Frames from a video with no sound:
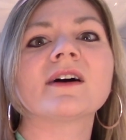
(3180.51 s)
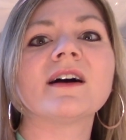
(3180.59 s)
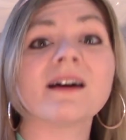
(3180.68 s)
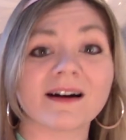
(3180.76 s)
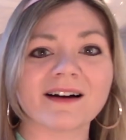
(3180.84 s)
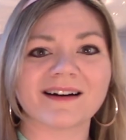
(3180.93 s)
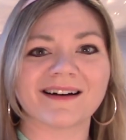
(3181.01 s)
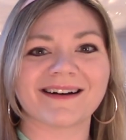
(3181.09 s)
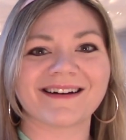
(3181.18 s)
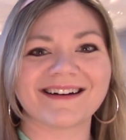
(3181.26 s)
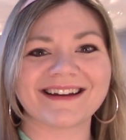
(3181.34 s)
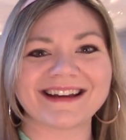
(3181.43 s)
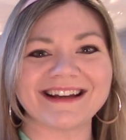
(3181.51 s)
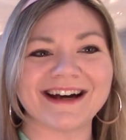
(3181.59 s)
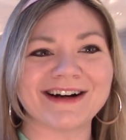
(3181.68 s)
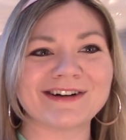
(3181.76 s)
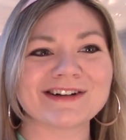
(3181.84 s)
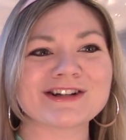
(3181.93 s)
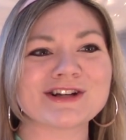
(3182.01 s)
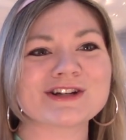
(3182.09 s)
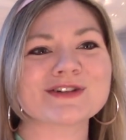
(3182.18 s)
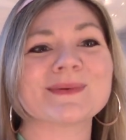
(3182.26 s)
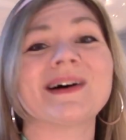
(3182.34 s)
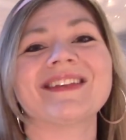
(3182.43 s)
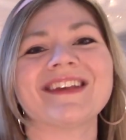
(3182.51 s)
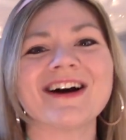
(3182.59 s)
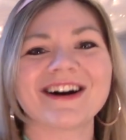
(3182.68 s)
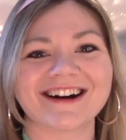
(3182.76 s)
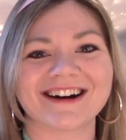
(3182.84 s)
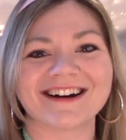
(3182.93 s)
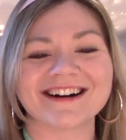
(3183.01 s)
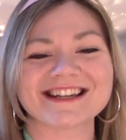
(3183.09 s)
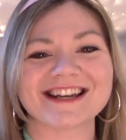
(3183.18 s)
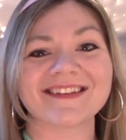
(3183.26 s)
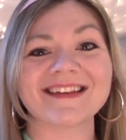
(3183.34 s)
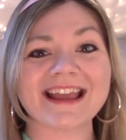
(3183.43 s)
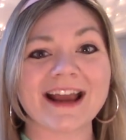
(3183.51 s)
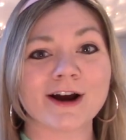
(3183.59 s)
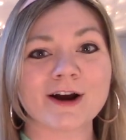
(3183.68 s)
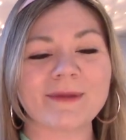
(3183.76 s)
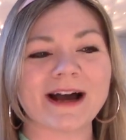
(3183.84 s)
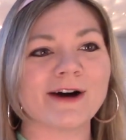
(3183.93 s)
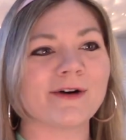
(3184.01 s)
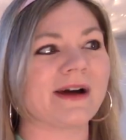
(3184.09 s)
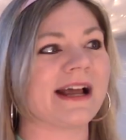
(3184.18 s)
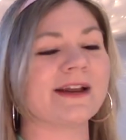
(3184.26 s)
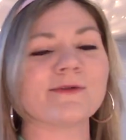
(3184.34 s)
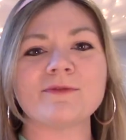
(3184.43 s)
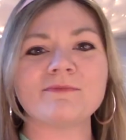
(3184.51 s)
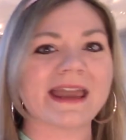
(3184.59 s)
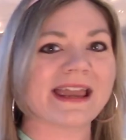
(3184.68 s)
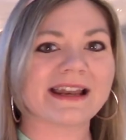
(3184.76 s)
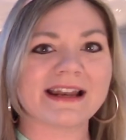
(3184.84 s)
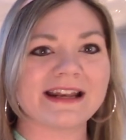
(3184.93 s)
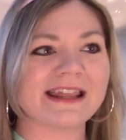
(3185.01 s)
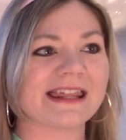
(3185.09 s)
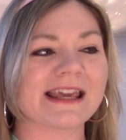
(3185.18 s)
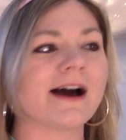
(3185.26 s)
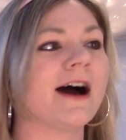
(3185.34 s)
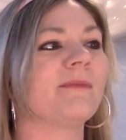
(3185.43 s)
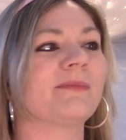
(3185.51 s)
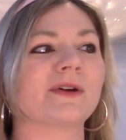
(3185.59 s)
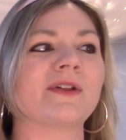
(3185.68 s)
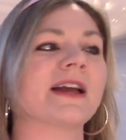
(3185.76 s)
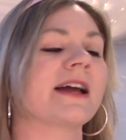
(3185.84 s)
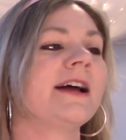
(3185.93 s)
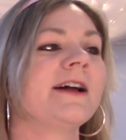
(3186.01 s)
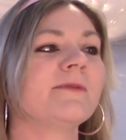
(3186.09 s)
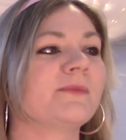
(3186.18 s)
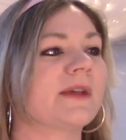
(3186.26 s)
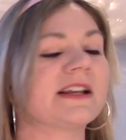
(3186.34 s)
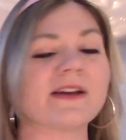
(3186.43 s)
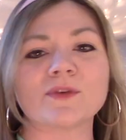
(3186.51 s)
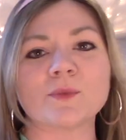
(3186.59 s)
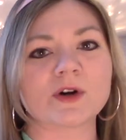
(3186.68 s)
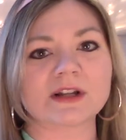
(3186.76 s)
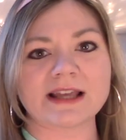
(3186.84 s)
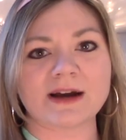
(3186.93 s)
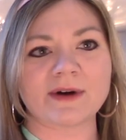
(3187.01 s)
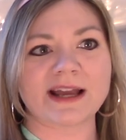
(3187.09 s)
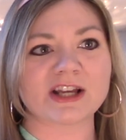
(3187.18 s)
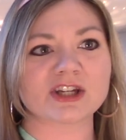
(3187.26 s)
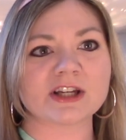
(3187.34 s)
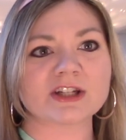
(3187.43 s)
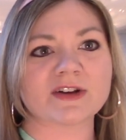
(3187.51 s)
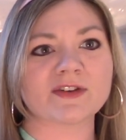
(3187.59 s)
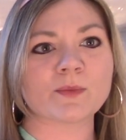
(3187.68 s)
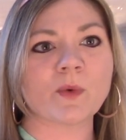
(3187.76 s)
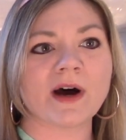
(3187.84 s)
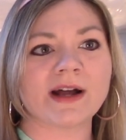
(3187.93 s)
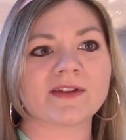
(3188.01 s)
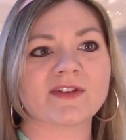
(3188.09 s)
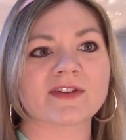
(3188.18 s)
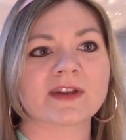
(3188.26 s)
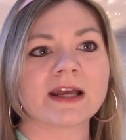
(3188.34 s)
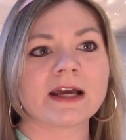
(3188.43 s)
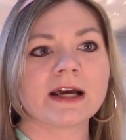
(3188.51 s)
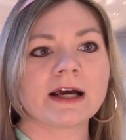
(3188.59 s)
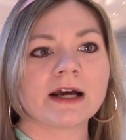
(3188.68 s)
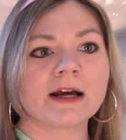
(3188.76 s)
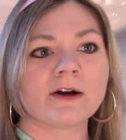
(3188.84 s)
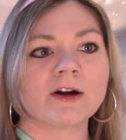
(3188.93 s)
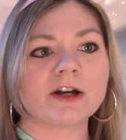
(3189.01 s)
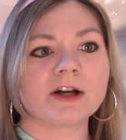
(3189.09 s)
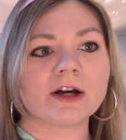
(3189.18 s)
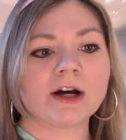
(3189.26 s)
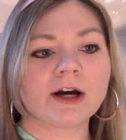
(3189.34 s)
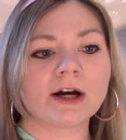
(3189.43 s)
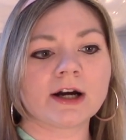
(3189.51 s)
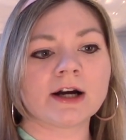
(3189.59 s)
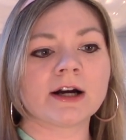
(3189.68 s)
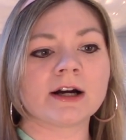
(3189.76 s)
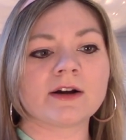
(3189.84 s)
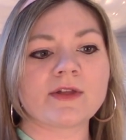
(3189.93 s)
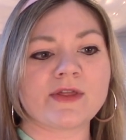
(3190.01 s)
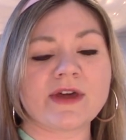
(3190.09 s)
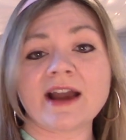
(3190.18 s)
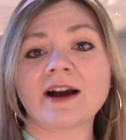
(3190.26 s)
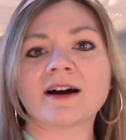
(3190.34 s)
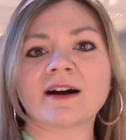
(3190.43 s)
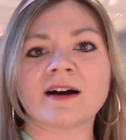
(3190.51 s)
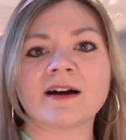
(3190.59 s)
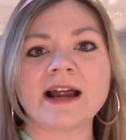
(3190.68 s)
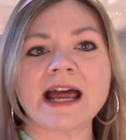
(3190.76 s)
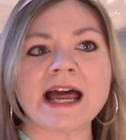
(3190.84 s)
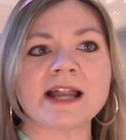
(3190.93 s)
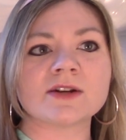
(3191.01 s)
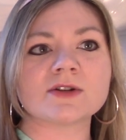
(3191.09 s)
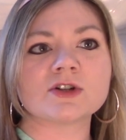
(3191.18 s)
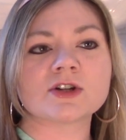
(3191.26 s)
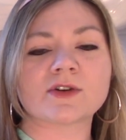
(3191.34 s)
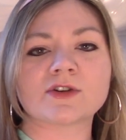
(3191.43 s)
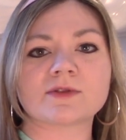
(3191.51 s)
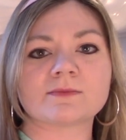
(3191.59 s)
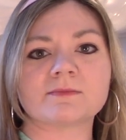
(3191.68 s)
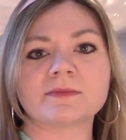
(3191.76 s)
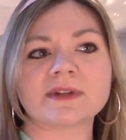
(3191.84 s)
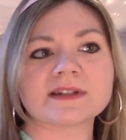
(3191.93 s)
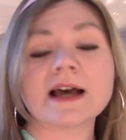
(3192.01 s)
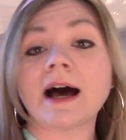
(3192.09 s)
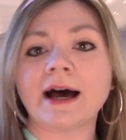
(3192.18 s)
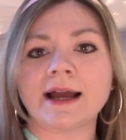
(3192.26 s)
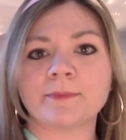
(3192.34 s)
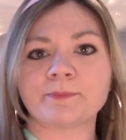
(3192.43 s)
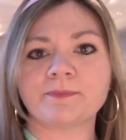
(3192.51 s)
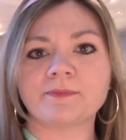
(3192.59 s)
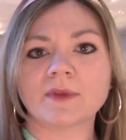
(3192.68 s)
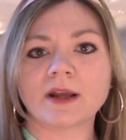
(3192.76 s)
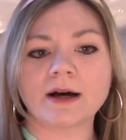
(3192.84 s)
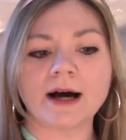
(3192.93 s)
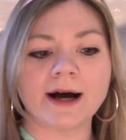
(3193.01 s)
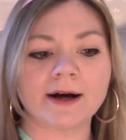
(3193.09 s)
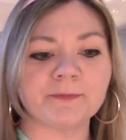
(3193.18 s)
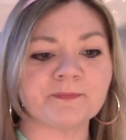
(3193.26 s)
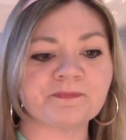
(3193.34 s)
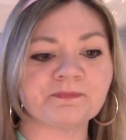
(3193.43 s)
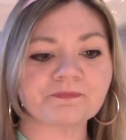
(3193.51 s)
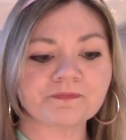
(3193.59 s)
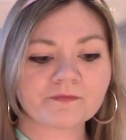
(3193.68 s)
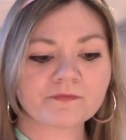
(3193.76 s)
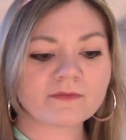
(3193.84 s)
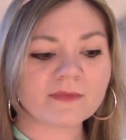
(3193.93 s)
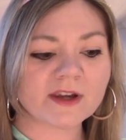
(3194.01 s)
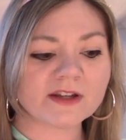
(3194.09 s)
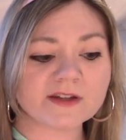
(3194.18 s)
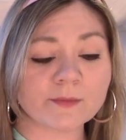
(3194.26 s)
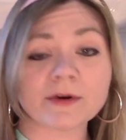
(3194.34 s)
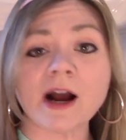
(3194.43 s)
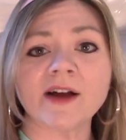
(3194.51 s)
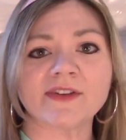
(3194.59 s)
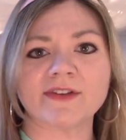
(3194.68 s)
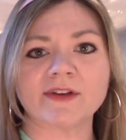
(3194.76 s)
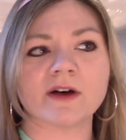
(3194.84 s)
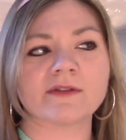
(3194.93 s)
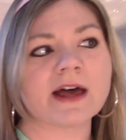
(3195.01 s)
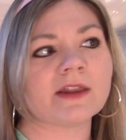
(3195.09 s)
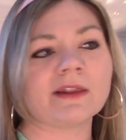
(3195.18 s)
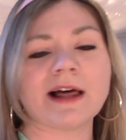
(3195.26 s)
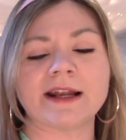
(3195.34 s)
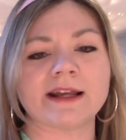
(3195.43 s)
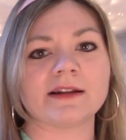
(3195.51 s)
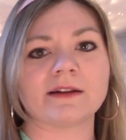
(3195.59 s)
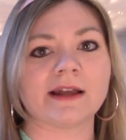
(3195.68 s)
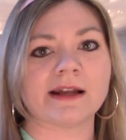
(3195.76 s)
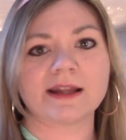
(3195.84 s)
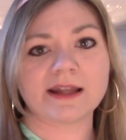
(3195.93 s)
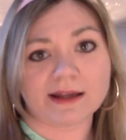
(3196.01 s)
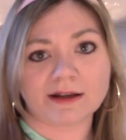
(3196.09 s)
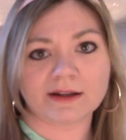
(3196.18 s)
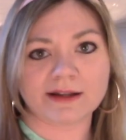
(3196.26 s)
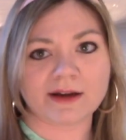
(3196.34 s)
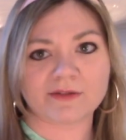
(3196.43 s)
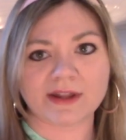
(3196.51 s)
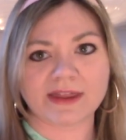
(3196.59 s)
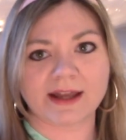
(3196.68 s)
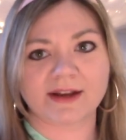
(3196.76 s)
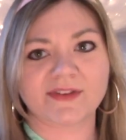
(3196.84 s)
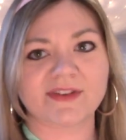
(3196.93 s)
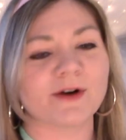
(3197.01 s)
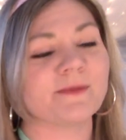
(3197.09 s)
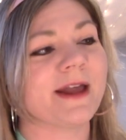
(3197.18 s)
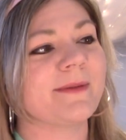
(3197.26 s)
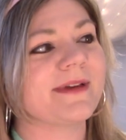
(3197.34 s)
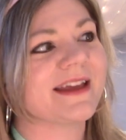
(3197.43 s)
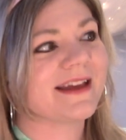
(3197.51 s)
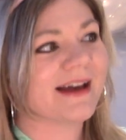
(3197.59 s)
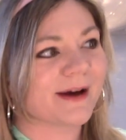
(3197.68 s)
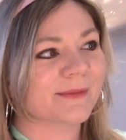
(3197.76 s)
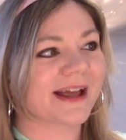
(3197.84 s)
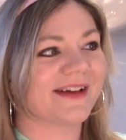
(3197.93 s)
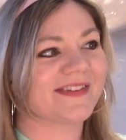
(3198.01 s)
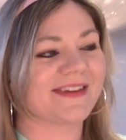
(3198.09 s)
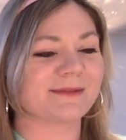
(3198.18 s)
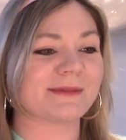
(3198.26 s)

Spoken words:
her, you know, she just wants her. She doesn't care about anyone making anything up, or, like, it doesn't work that way. She just wants her there and just the time to process all that and let it heal and everything. So maybe that's